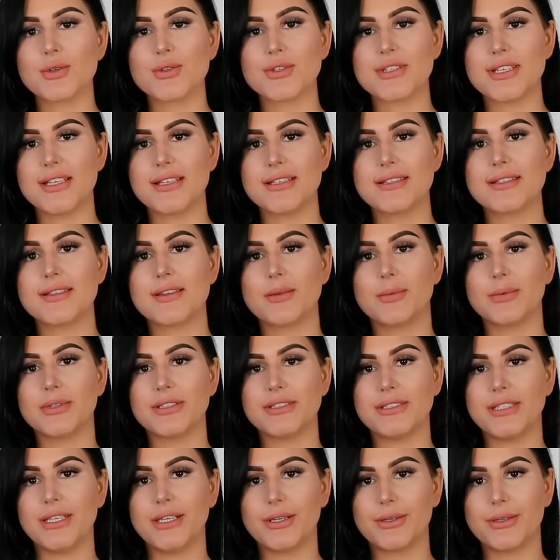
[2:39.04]
So since the
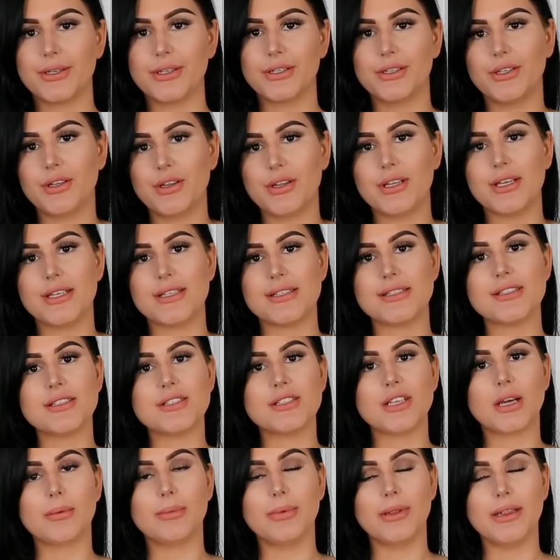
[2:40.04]
material is
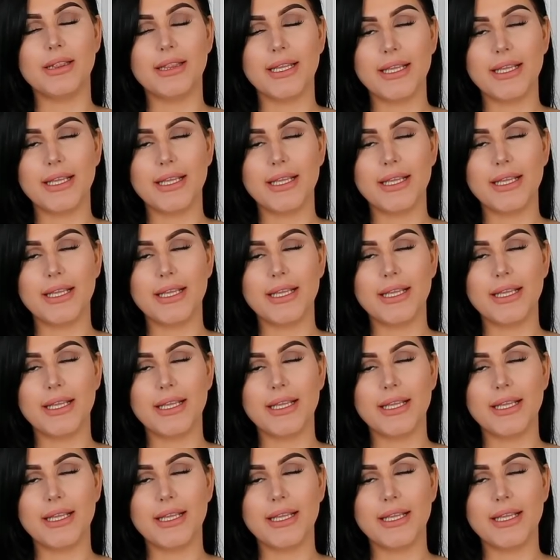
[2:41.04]
double